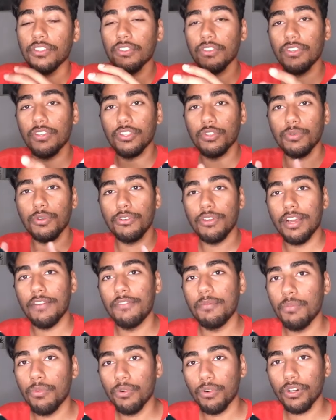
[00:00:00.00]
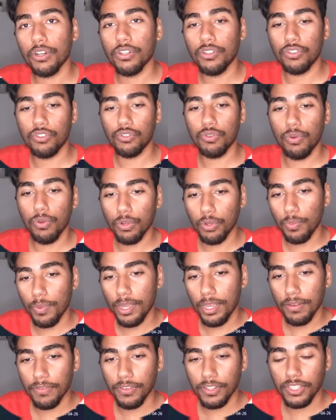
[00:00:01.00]
So this way you have a more controlled
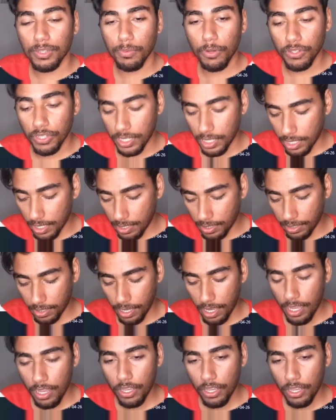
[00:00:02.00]
way of exposing this.